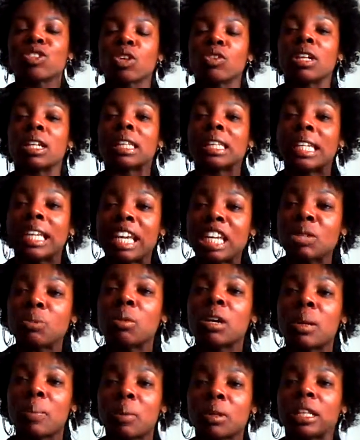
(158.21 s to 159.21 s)
So the least
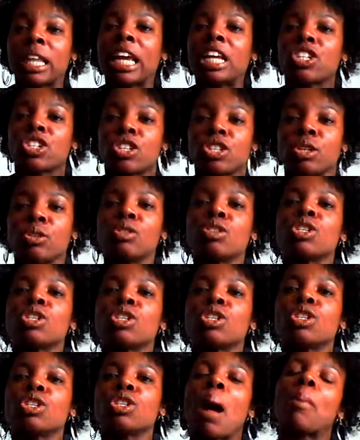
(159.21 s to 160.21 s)
manipulation you
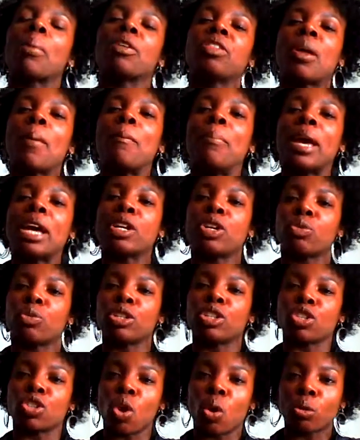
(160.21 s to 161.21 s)
do, probably the better
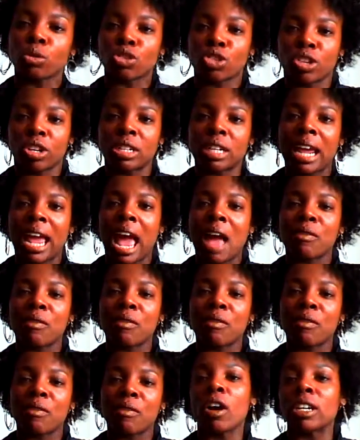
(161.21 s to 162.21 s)
results you're going to have
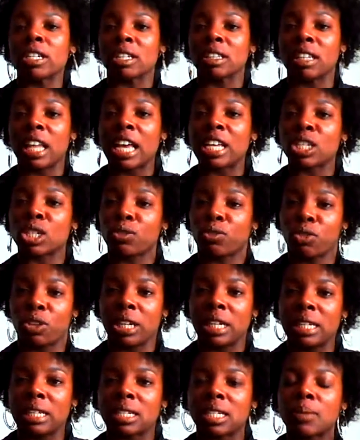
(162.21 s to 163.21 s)
as far as less
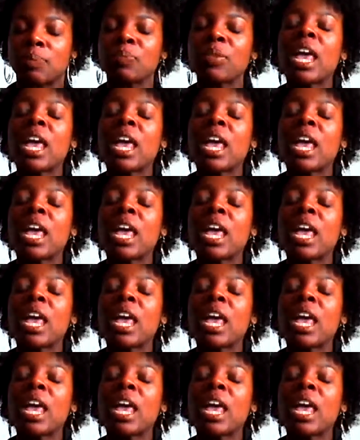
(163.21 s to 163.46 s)
frizz.